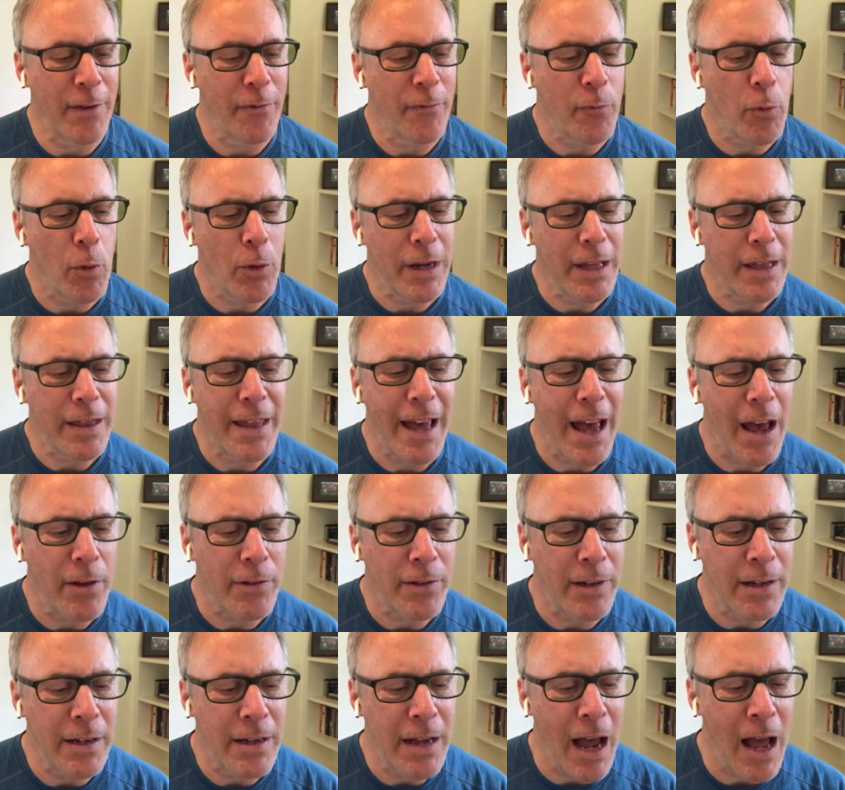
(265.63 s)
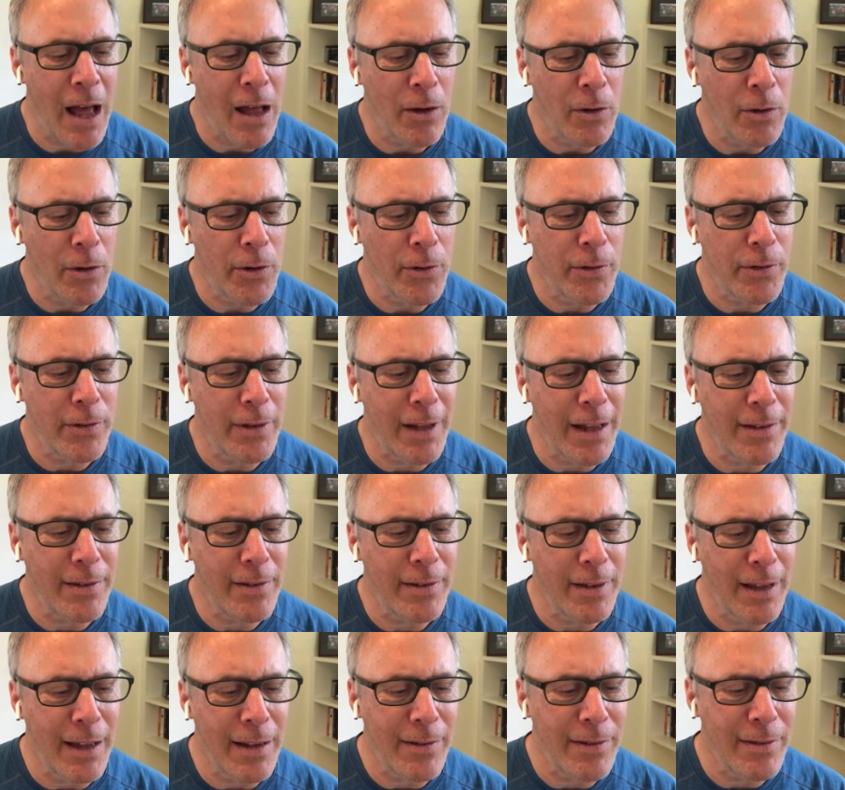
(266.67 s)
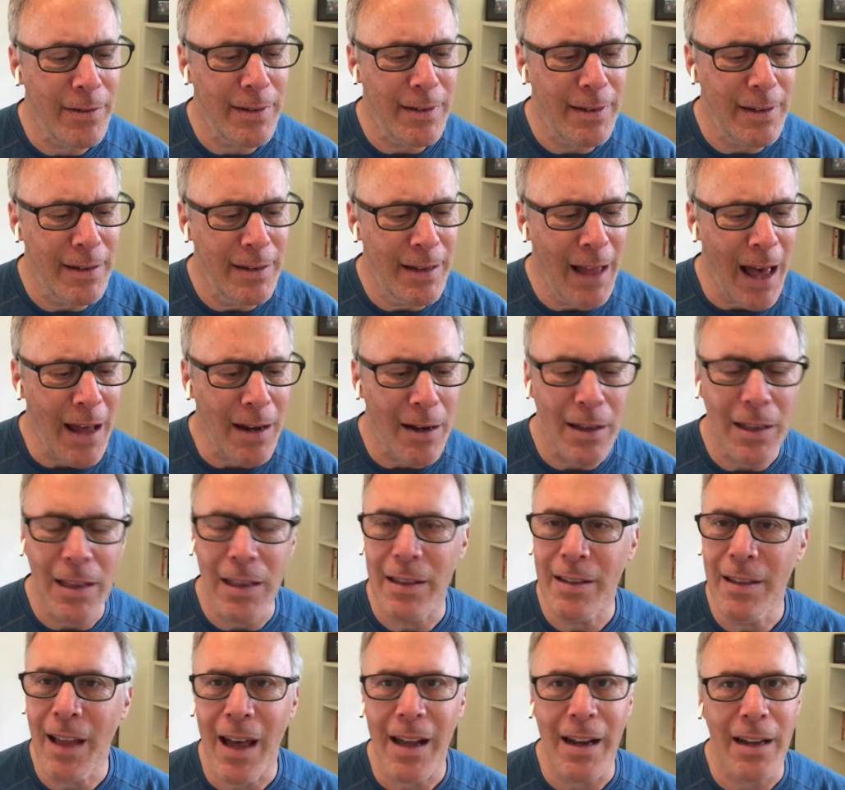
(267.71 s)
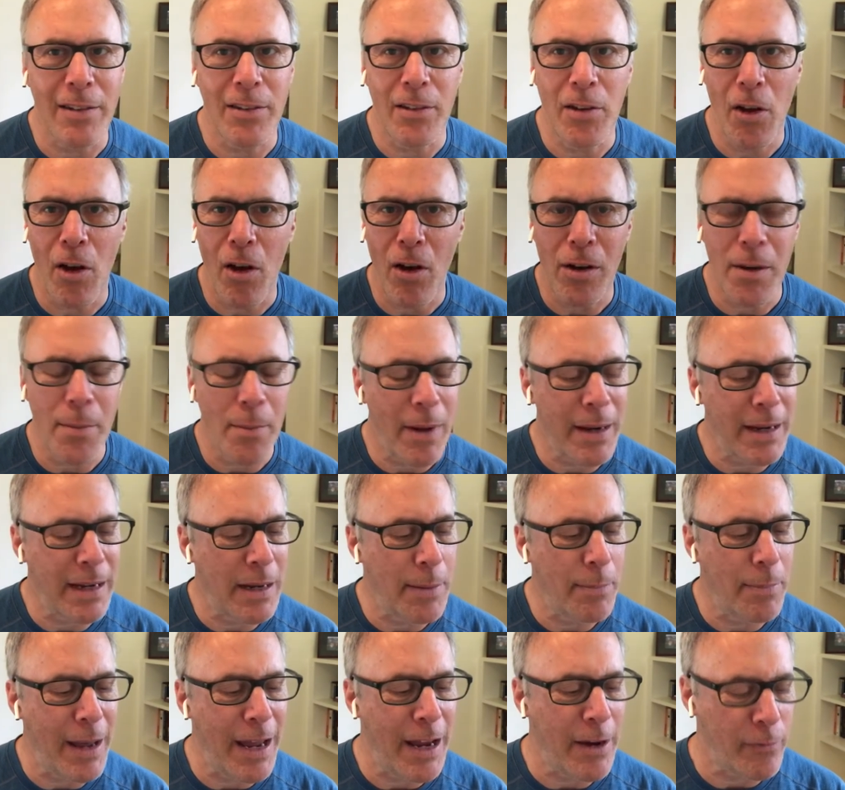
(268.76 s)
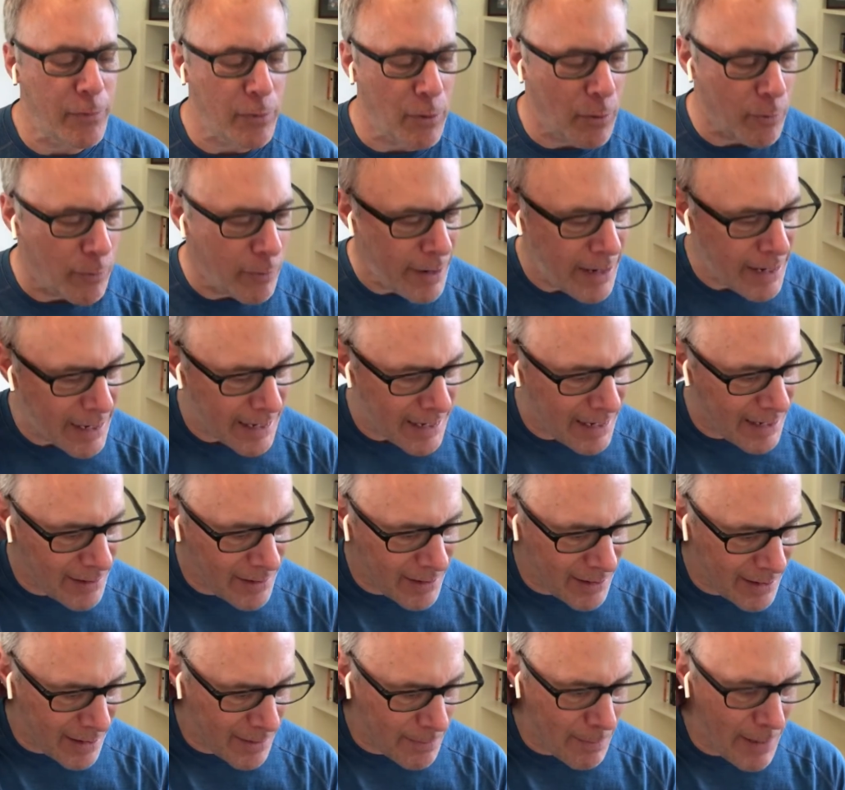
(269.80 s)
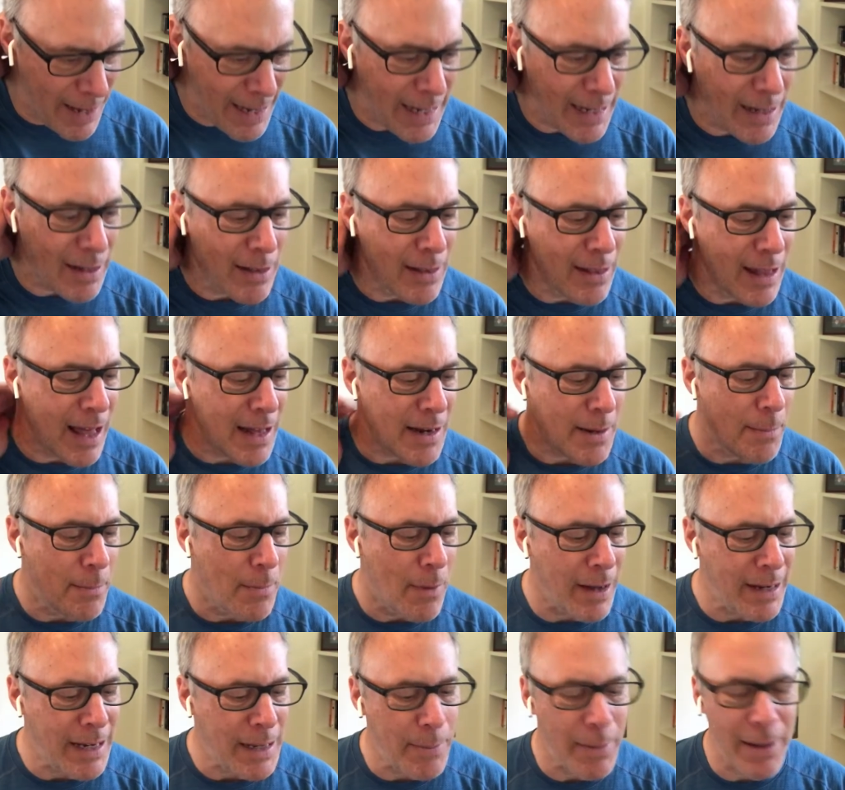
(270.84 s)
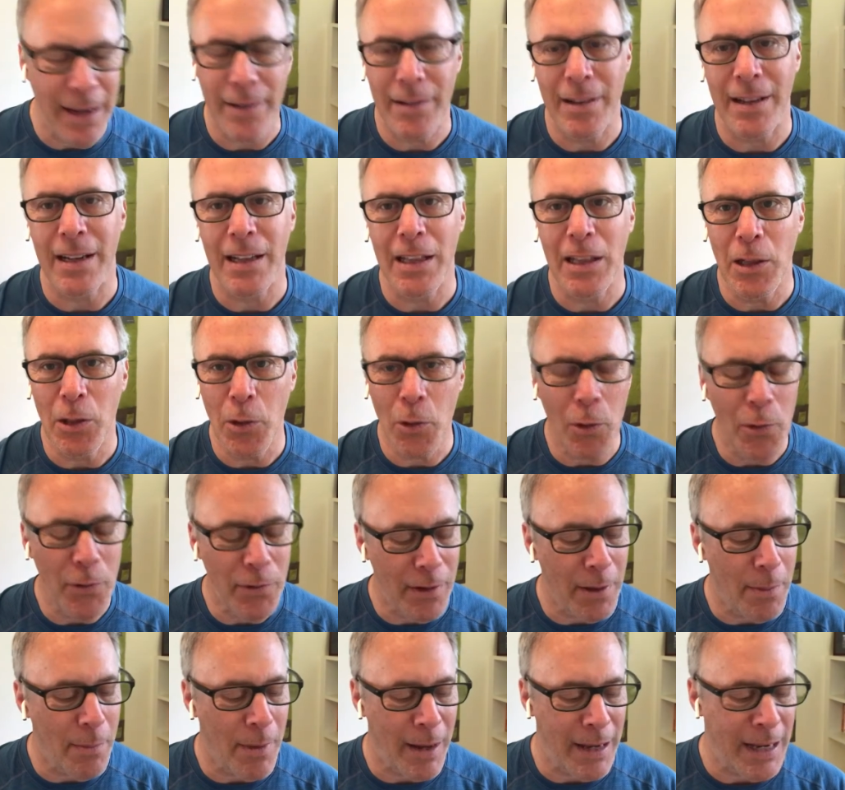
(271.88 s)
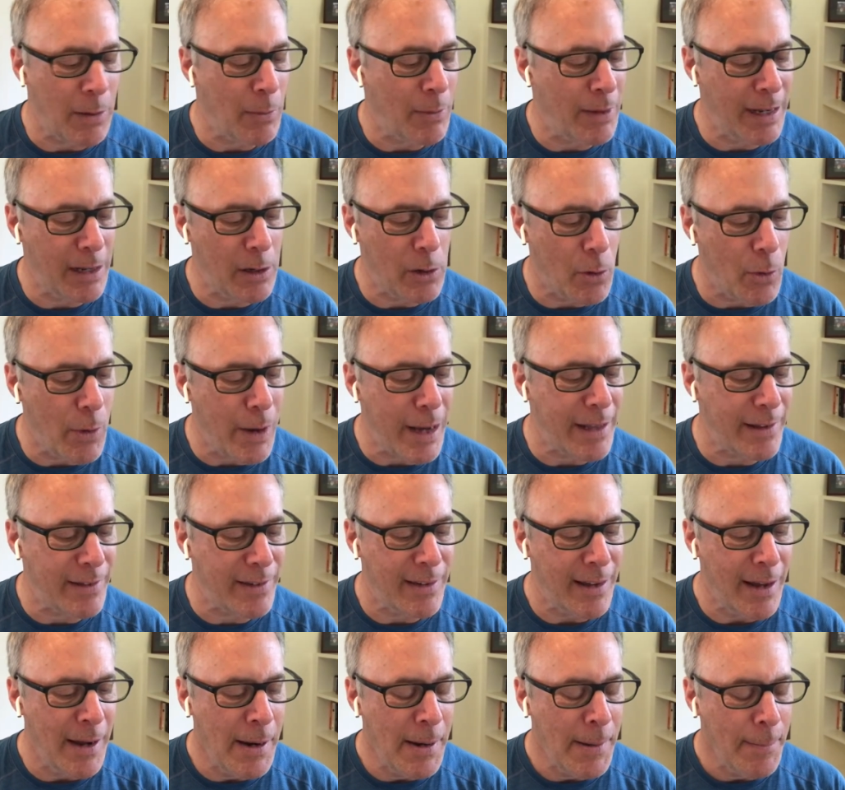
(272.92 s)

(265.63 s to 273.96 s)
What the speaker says: $40,000, that's not a ton of money to pay for a rig, and he's making a lot of money, but he's going to lose the money when he quits.